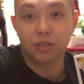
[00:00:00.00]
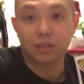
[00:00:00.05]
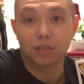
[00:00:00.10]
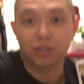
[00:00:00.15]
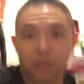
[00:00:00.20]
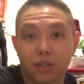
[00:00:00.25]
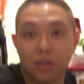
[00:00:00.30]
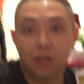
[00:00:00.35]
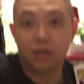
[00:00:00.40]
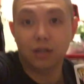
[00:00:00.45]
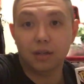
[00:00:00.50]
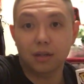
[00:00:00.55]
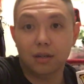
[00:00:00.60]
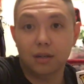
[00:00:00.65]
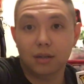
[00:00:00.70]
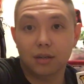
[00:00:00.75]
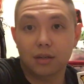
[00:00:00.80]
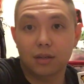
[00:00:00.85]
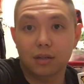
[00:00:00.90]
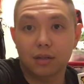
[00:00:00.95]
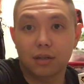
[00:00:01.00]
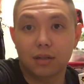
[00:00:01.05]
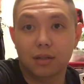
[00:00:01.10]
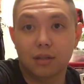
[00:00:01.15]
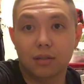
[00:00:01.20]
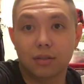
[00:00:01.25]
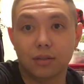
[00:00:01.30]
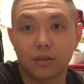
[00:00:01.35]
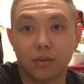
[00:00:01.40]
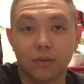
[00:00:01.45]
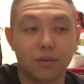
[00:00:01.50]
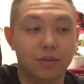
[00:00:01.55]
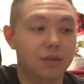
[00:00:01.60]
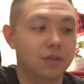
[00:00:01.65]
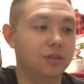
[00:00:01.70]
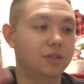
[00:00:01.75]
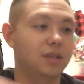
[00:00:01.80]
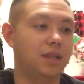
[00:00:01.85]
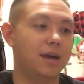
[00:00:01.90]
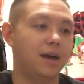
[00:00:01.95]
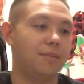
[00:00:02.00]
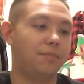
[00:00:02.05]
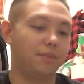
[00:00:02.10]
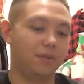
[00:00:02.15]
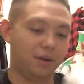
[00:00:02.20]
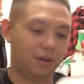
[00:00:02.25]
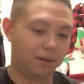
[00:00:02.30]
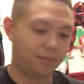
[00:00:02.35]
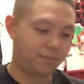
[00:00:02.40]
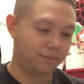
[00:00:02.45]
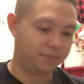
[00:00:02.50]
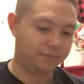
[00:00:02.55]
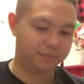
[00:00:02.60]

the Jar, so there's that pop.